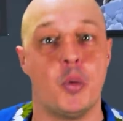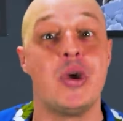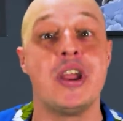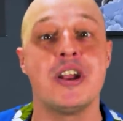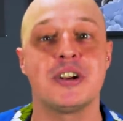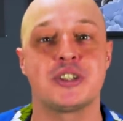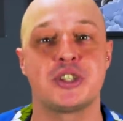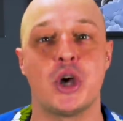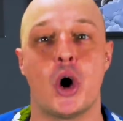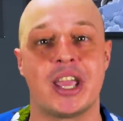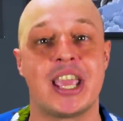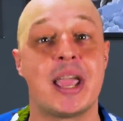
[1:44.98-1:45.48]
We
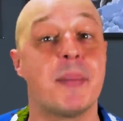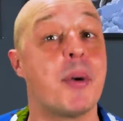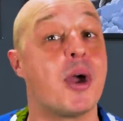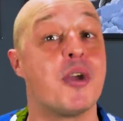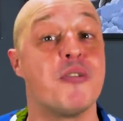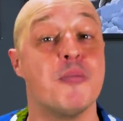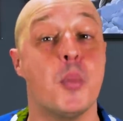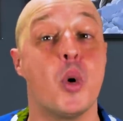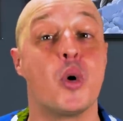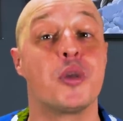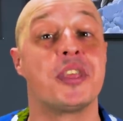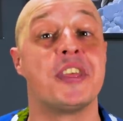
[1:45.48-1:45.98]
are talking
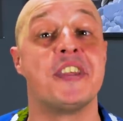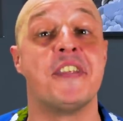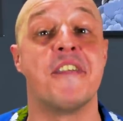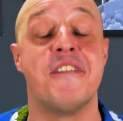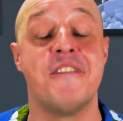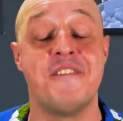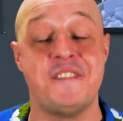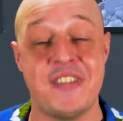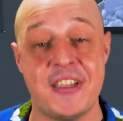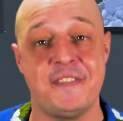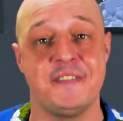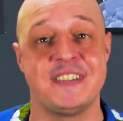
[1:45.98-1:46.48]
about more than
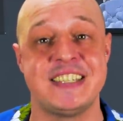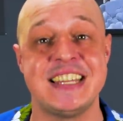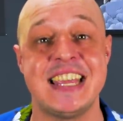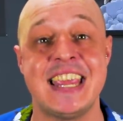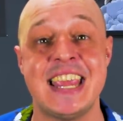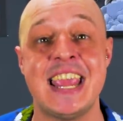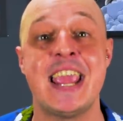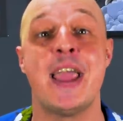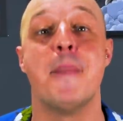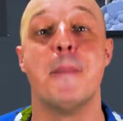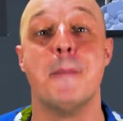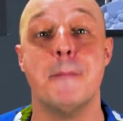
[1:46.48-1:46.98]

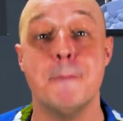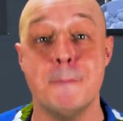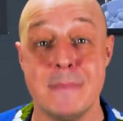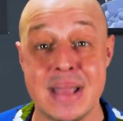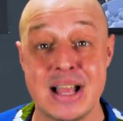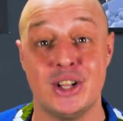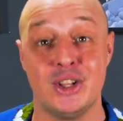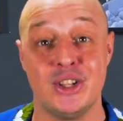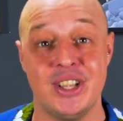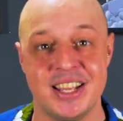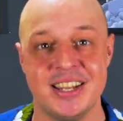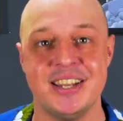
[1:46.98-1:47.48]
fifty
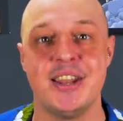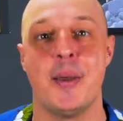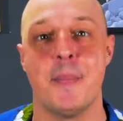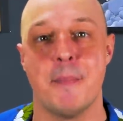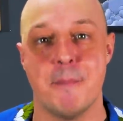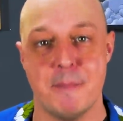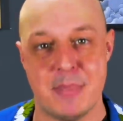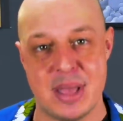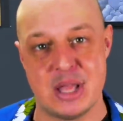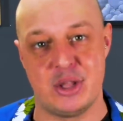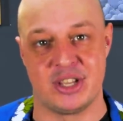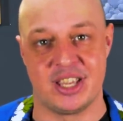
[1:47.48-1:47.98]
million
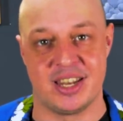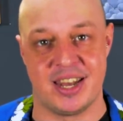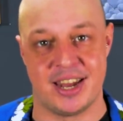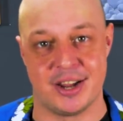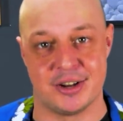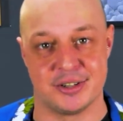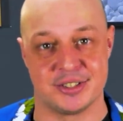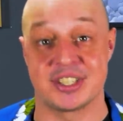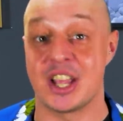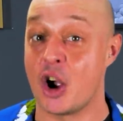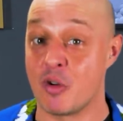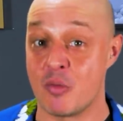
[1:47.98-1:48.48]

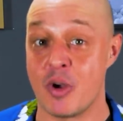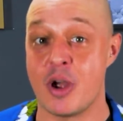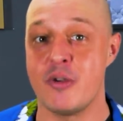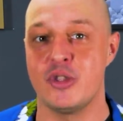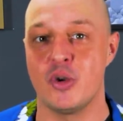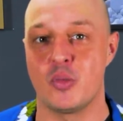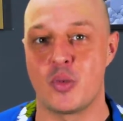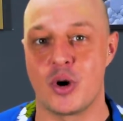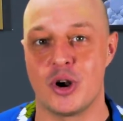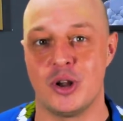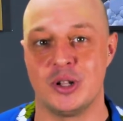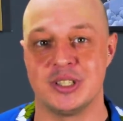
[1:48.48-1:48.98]
millionaires around
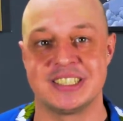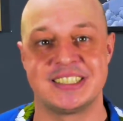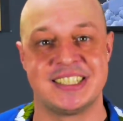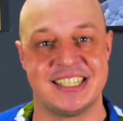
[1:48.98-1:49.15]
the world